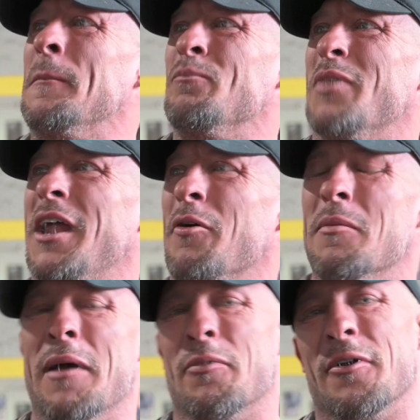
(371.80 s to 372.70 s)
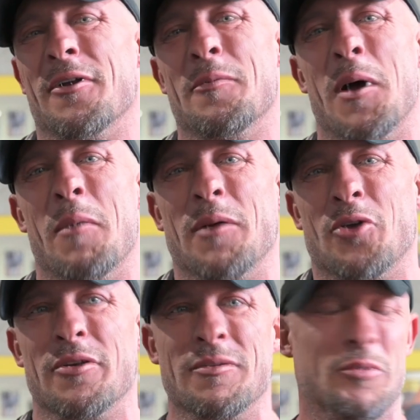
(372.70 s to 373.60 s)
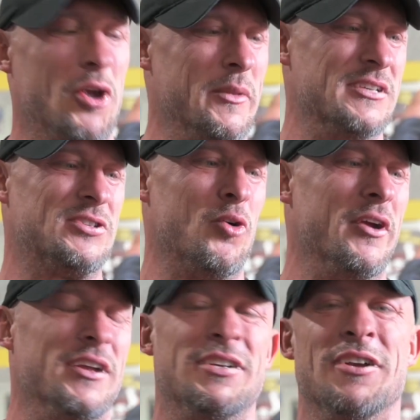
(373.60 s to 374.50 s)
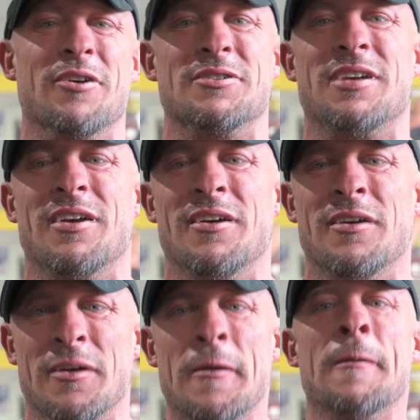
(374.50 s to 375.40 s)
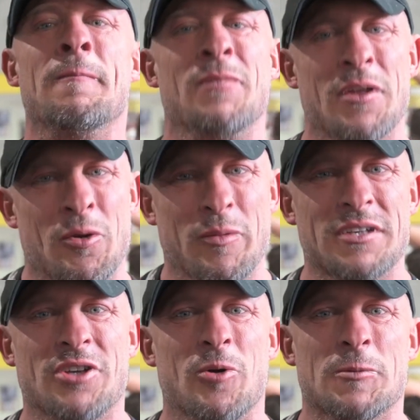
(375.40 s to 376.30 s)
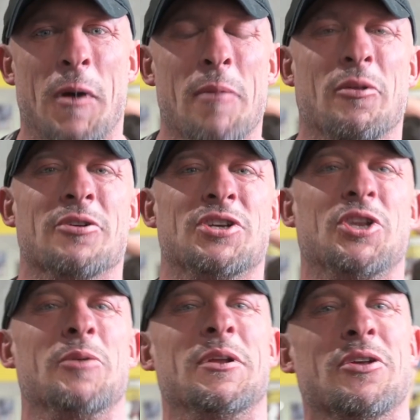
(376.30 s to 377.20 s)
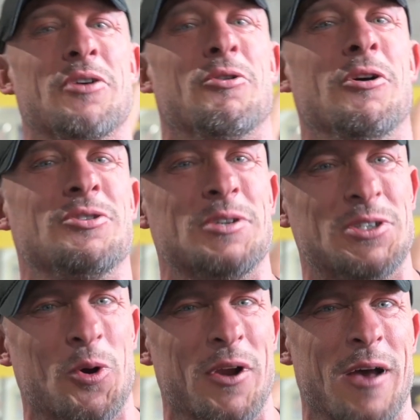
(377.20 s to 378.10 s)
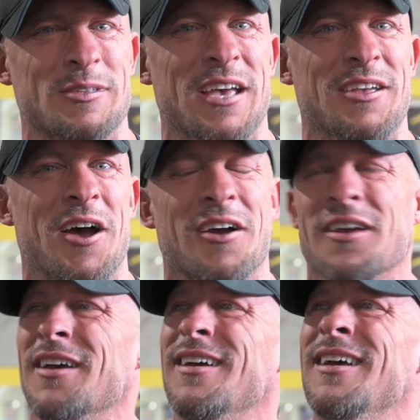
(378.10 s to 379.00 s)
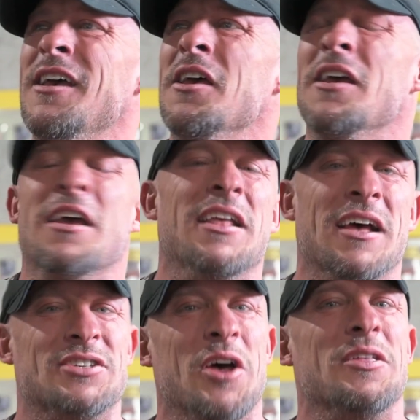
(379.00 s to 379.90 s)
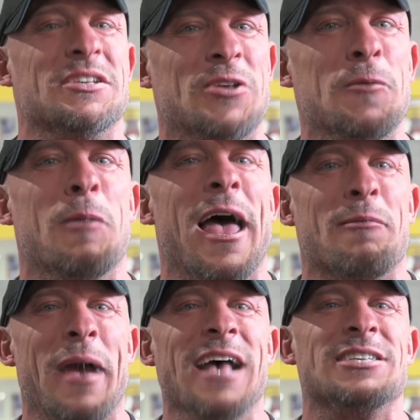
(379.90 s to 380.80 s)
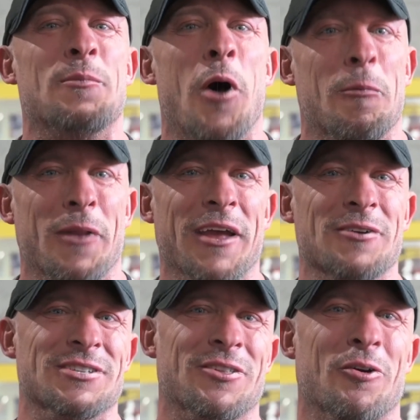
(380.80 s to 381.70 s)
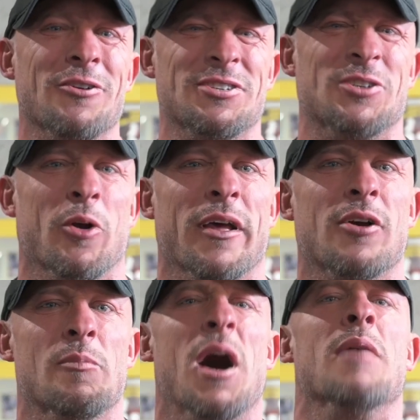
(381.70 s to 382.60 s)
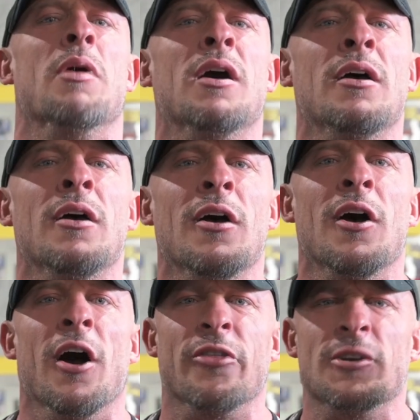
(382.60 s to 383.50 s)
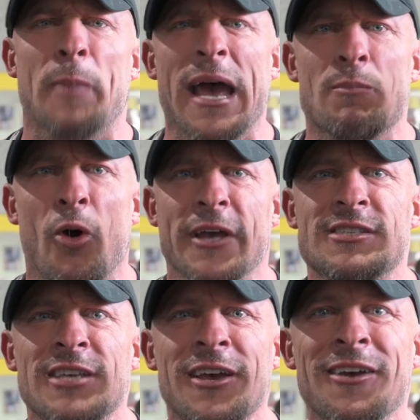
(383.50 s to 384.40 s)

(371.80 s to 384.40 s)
But I remember my mom told me the story. She goes, when this song was popular, she took me to the grocery store and I was that young. And I saw these 2 black basketball players in the grocery store and I go, Mom, are those bad boys?